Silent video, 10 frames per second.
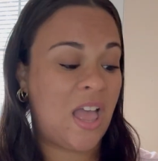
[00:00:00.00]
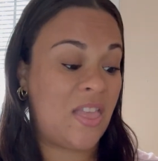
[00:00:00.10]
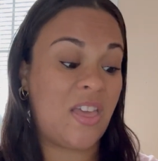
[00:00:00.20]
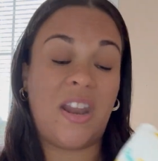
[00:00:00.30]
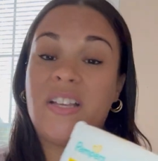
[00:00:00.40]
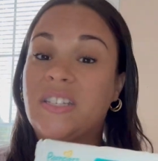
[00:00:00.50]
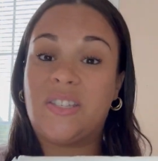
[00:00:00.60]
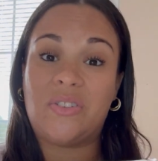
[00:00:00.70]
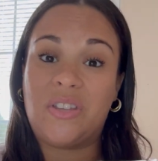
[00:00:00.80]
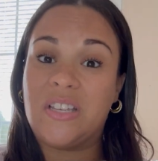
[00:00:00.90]
And then I just
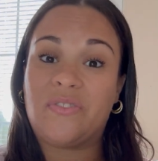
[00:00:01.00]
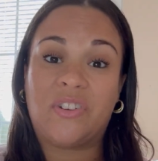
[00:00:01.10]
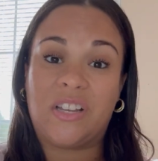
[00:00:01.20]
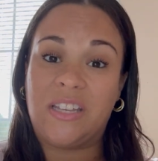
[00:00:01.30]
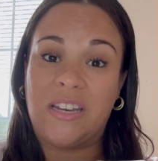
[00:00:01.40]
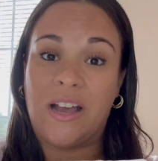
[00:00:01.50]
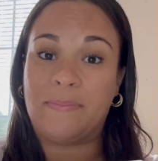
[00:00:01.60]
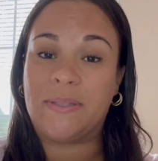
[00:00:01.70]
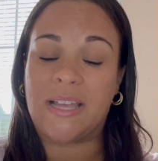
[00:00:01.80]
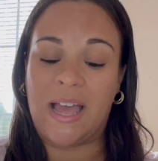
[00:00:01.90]
do these for cleanups.